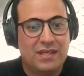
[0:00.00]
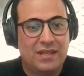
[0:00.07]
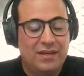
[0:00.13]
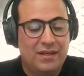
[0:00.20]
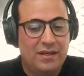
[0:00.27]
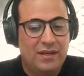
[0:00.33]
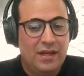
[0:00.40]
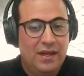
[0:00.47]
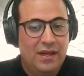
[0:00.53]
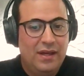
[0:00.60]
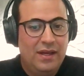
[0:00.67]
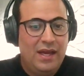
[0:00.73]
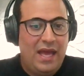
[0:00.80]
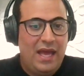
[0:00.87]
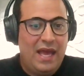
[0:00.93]
And
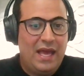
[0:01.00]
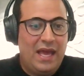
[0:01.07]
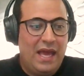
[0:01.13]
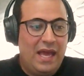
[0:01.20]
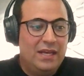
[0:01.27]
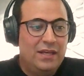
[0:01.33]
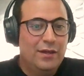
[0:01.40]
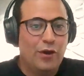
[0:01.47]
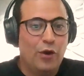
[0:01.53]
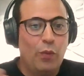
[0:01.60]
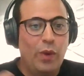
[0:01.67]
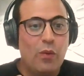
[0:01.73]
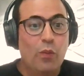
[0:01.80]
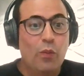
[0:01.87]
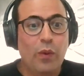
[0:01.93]
you know,
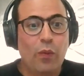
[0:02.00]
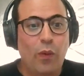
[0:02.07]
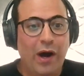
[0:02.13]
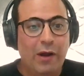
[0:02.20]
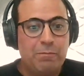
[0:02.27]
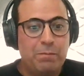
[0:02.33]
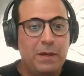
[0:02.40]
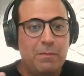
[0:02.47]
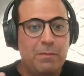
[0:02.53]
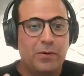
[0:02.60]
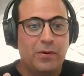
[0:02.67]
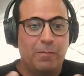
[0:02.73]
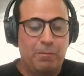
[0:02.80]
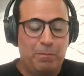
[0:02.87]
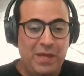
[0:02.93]
we want
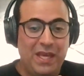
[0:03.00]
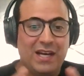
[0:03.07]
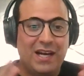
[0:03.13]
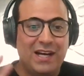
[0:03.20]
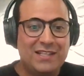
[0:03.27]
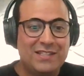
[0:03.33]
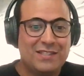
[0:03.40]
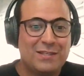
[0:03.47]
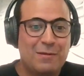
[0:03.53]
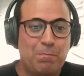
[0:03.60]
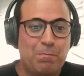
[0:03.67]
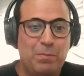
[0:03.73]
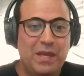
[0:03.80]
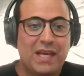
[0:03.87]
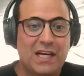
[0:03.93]
people, because
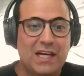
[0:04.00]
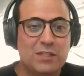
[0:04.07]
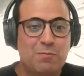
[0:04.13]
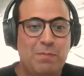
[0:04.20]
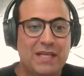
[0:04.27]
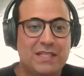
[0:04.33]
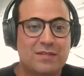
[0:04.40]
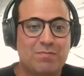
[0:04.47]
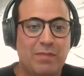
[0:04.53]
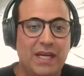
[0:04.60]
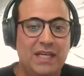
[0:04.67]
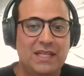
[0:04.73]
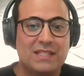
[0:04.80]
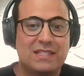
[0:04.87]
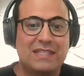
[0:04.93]
Best
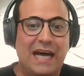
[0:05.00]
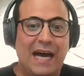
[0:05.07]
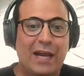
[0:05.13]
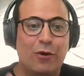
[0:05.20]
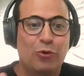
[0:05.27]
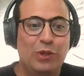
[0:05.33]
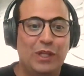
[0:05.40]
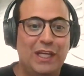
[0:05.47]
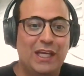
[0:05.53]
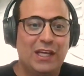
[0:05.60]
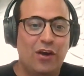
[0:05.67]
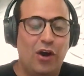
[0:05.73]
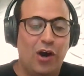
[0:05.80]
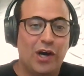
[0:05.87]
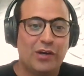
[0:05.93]
Money is not only
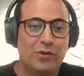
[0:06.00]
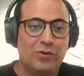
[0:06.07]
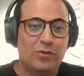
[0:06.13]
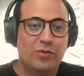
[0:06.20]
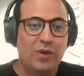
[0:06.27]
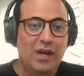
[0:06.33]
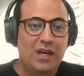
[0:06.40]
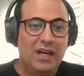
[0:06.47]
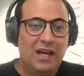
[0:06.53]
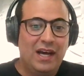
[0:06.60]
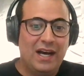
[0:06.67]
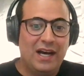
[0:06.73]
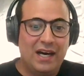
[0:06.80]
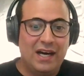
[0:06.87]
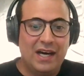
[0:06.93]
an auto
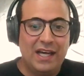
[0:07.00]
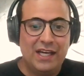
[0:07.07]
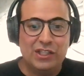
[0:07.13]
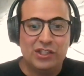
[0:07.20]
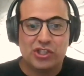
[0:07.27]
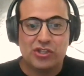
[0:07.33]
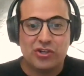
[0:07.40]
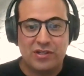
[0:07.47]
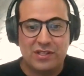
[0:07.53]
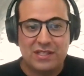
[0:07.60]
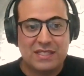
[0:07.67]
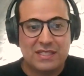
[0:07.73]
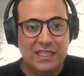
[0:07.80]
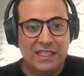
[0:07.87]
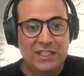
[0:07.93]

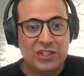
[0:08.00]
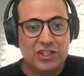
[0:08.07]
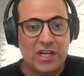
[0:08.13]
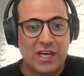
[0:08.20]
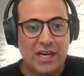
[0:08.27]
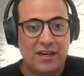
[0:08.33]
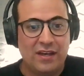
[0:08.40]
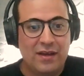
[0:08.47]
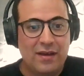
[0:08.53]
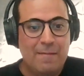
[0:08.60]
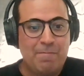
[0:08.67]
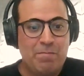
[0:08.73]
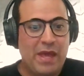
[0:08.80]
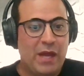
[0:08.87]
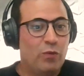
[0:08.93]
insurance lead gen,
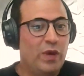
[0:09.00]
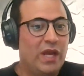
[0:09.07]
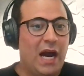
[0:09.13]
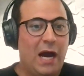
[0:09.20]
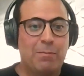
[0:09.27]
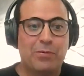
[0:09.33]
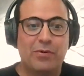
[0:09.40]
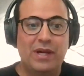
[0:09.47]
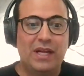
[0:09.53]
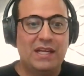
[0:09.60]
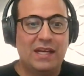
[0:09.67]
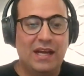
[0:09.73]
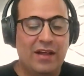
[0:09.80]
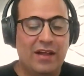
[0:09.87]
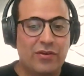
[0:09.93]
and we operate
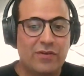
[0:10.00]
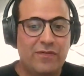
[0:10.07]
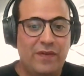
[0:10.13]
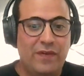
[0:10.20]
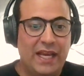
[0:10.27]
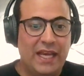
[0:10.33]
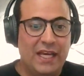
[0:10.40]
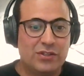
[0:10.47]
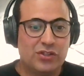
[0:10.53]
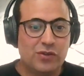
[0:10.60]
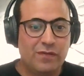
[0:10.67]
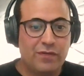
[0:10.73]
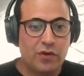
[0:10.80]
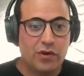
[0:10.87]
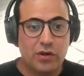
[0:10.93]
in other
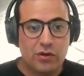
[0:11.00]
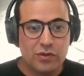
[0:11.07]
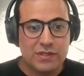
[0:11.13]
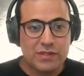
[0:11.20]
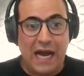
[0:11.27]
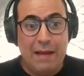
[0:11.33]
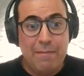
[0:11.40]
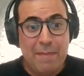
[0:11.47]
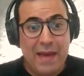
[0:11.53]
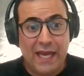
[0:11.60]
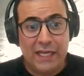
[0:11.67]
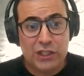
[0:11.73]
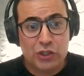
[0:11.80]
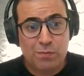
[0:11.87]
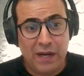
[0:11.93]
financial verticals. I
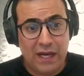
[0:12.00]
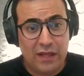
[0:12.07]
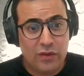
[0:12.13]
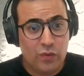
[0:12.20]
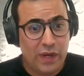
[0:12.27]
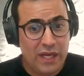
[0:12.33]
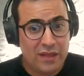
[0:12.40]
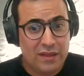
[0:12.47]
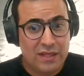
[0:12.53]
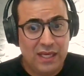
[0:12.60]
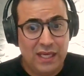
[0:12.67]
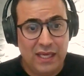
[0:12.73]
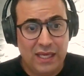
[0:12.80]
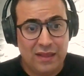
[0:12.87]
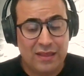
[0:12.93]
manage, by the way,
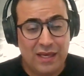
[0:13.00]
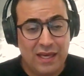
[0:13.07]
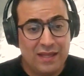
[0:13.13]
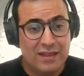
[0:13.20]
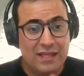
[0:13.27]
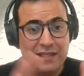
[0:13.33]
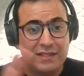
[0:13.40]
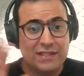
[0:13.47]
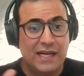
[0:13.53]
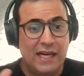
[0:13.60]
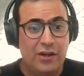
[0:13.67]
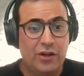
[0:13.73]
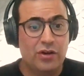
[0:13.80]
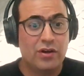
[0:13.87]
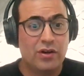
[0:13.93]
the
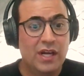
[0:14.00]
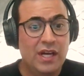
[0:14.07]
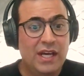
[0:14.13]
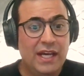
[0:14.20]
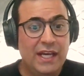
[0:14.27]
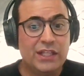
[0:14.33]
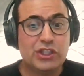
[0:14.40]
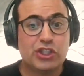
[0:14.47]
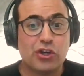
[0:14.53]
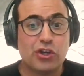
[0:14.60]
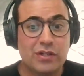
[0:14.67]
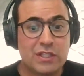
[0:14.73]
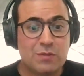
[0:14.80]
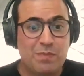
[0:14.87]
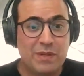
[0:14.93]
entire
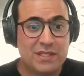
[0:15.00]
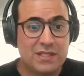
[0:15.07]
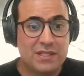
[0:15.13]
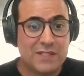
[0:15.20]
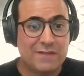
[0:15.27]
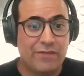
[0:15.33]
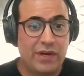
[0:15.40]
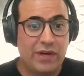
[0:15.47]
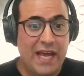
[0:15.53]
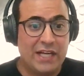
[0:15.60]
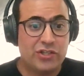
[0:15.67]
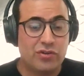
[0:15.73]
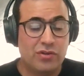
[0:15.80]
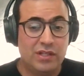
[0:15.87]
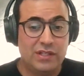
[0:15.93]
insurance business for
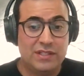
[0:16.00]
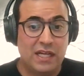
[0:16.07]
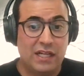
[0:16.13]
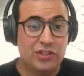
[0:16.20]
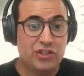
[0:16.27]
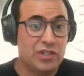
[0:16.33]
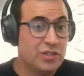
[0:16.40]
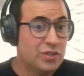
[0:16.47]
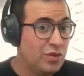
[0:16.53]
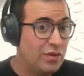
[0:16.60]
Natural Intelligence.